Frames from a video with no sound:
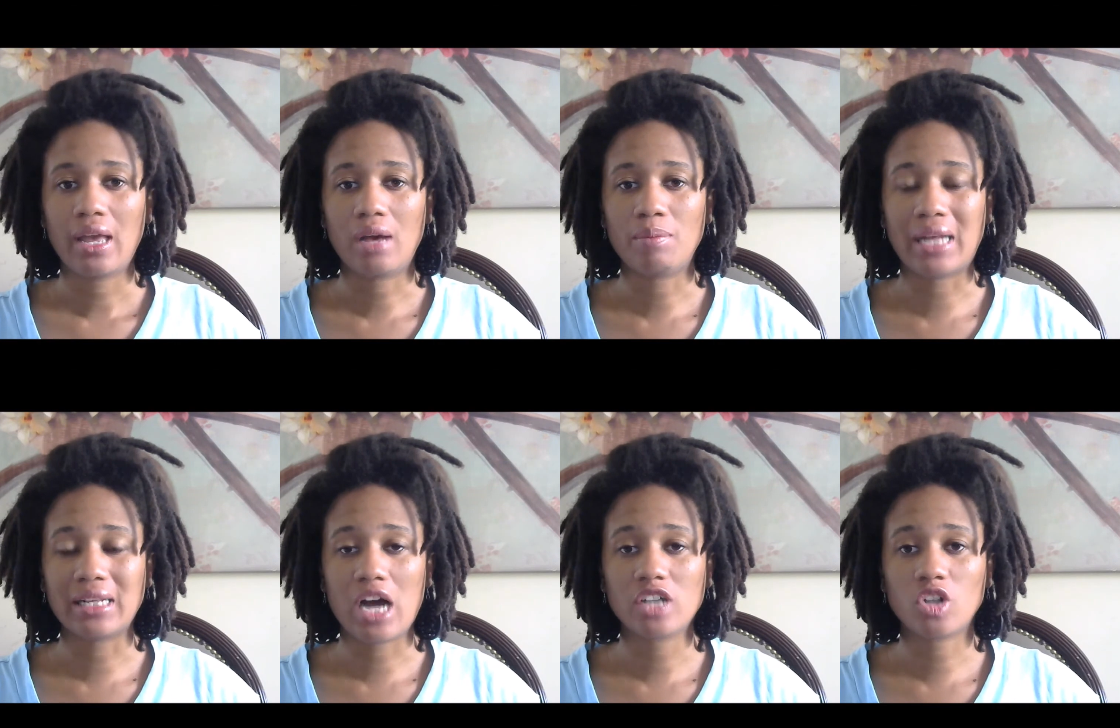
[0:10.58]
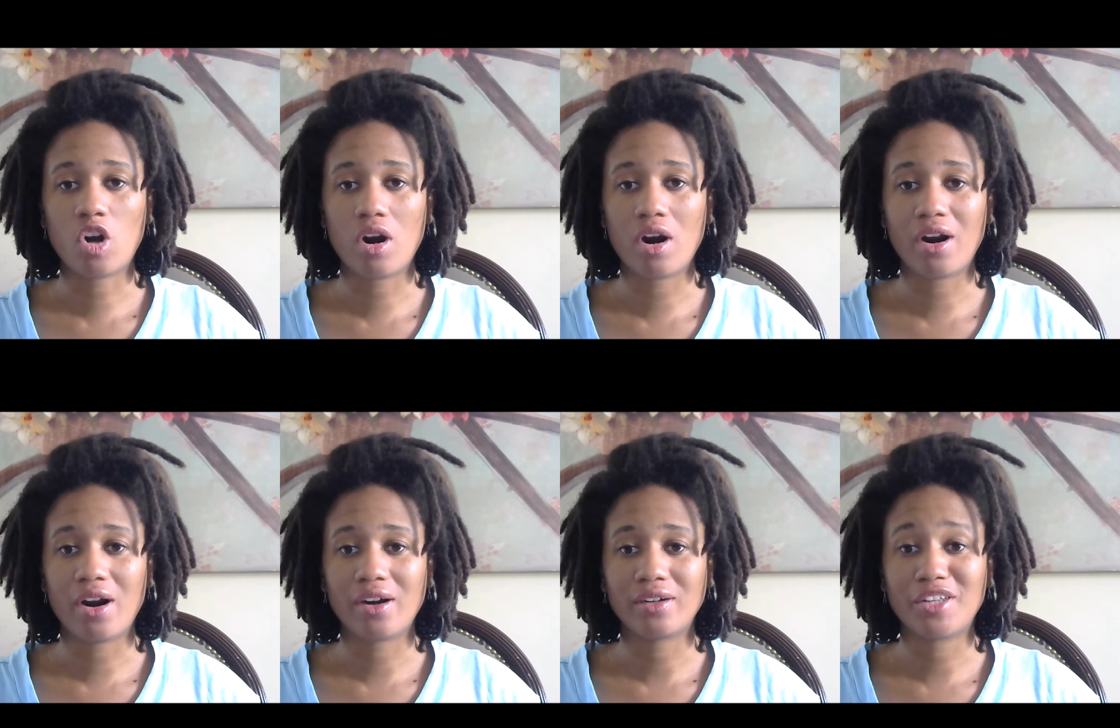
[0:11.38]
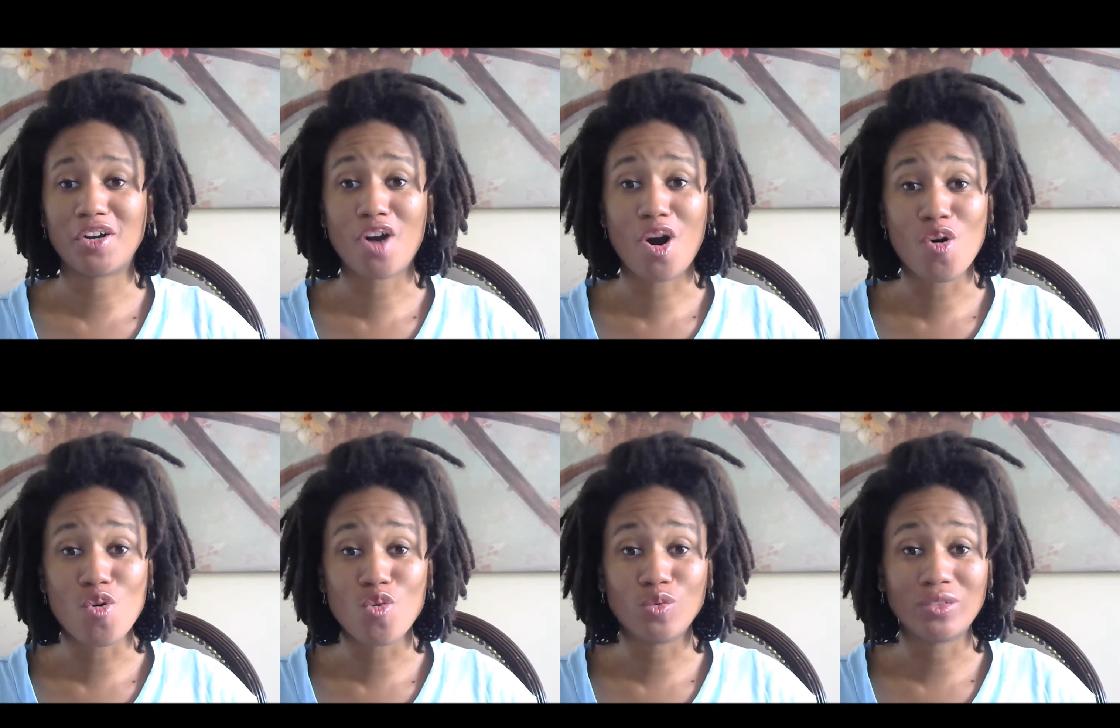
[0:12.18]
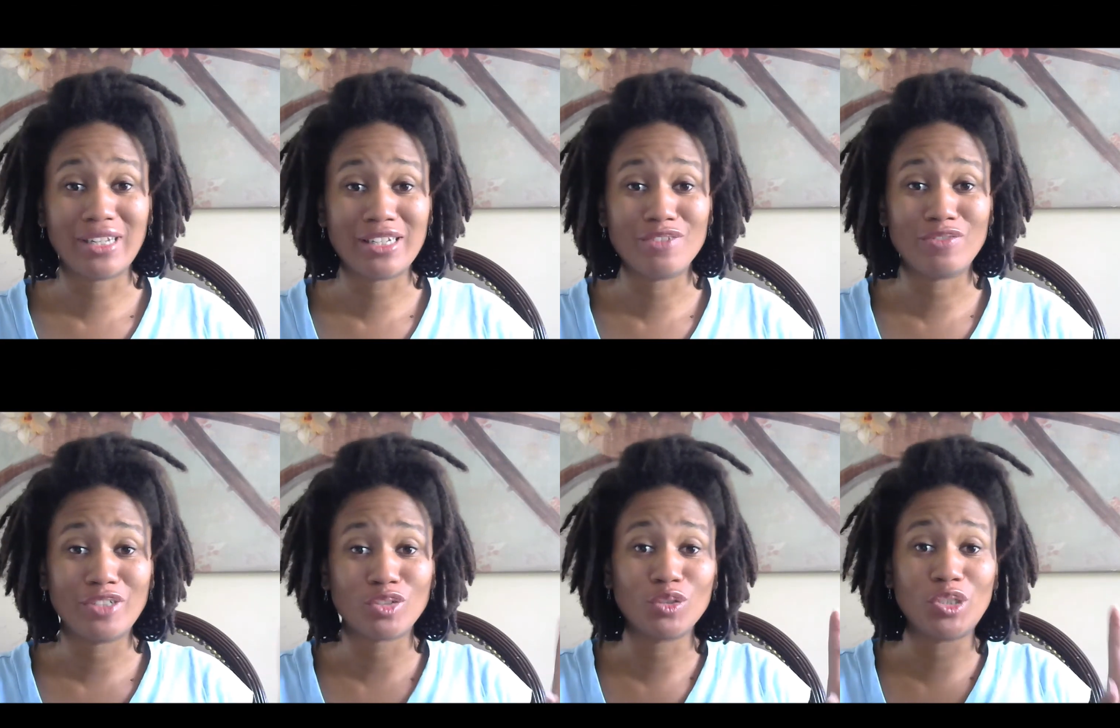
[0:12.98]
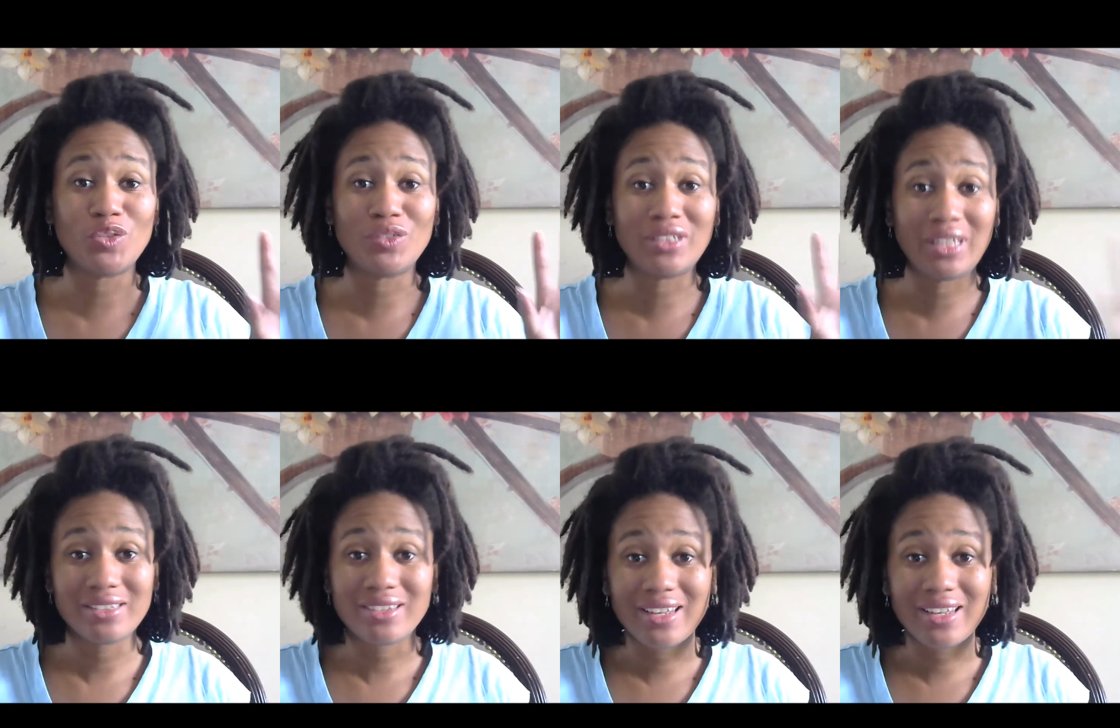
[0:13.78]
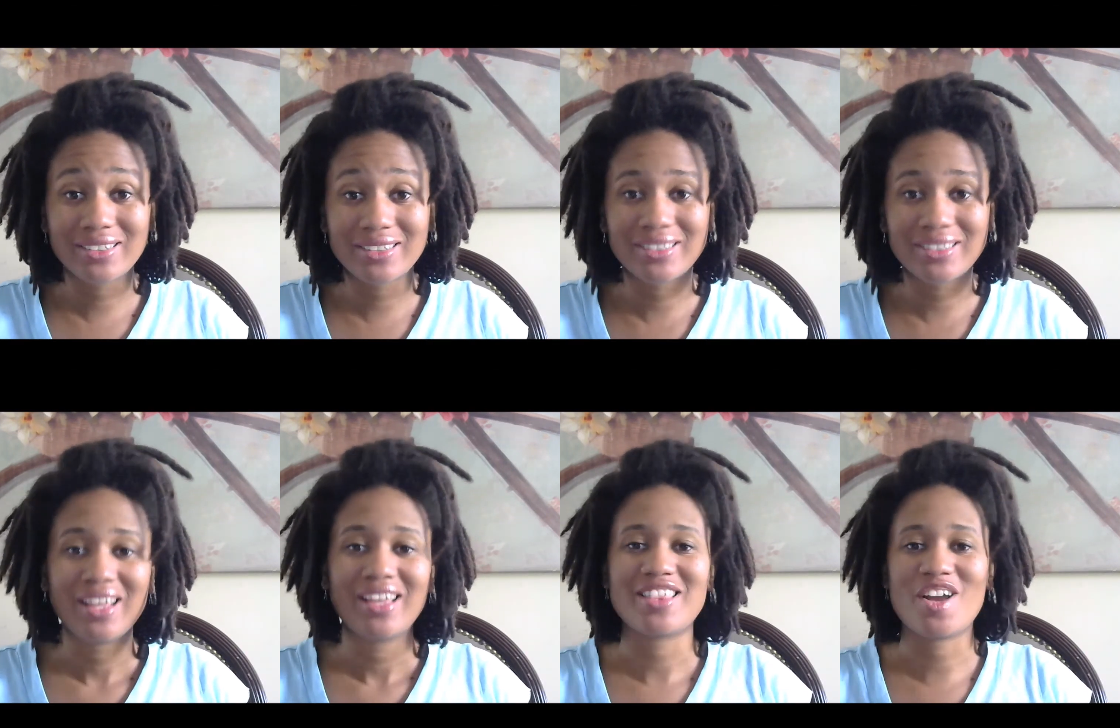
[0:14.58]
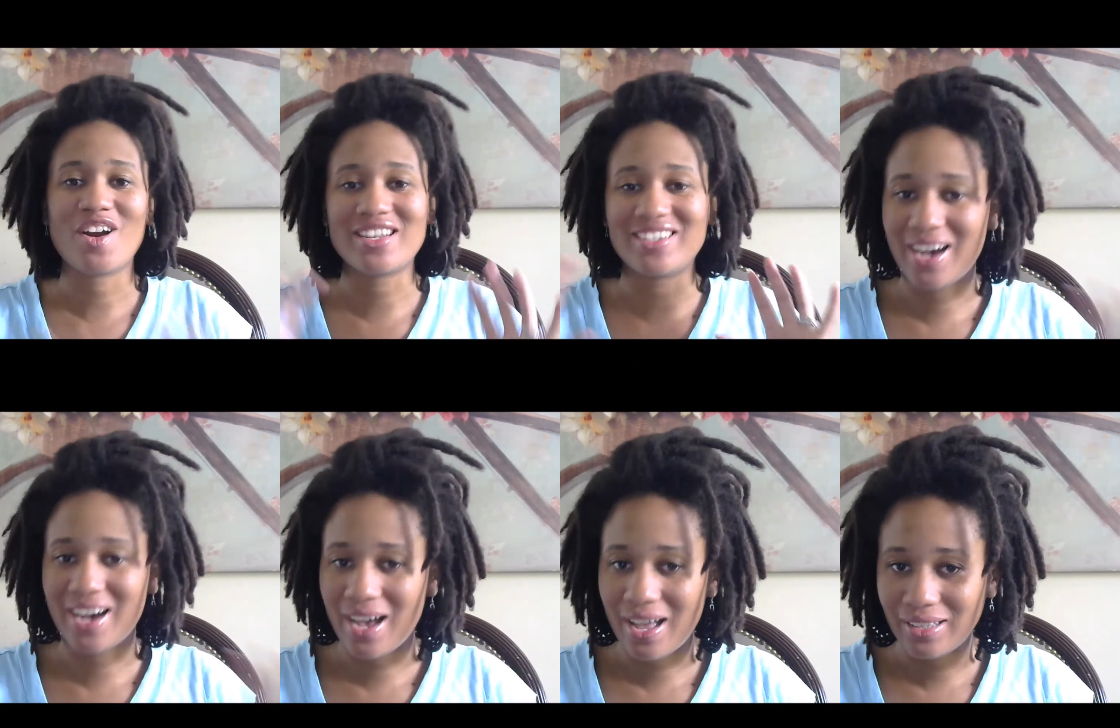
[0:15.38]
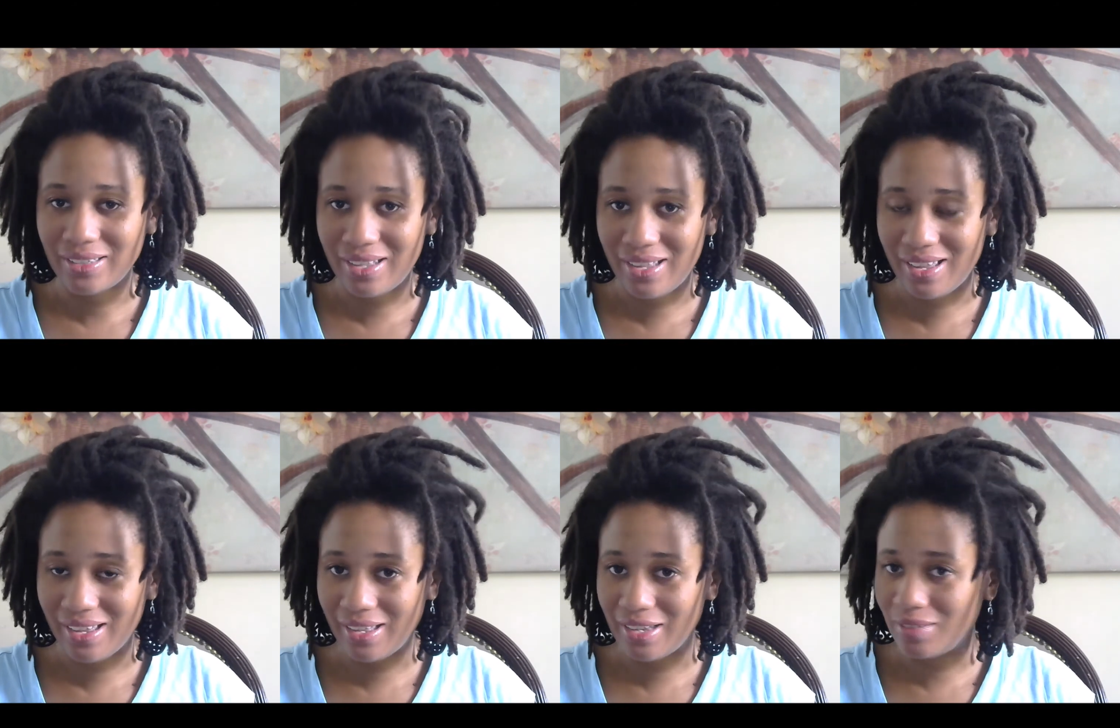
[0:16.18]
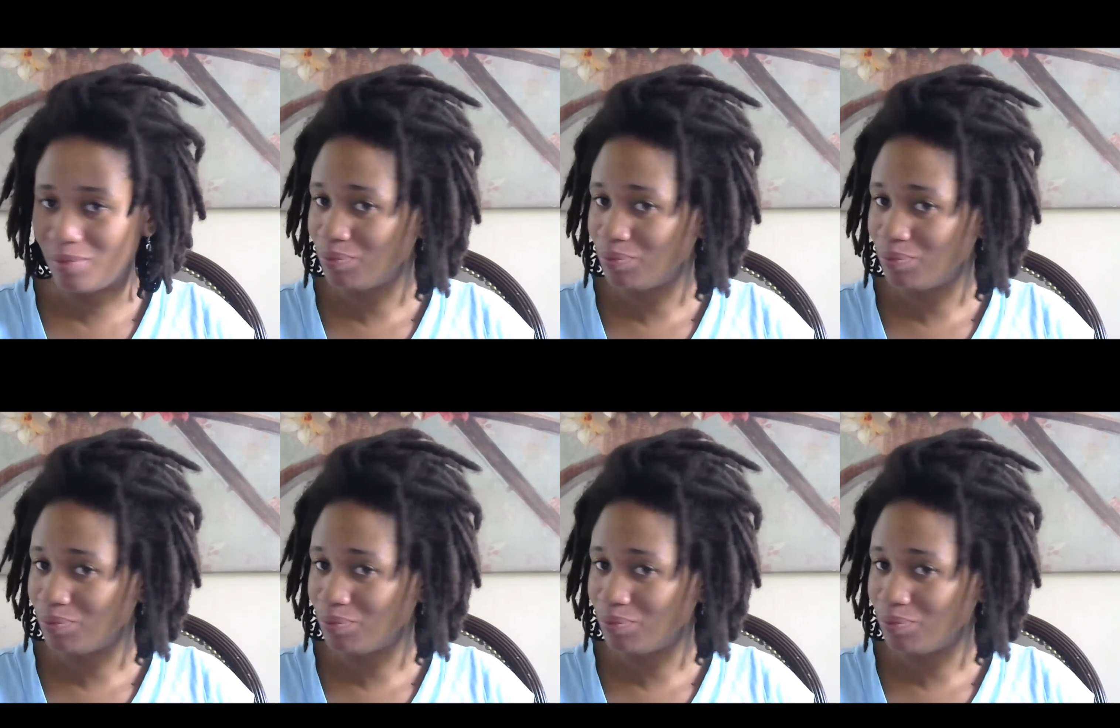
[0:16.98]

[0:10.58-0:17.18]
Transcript: my locks are their own individual uniqueness. They are not in,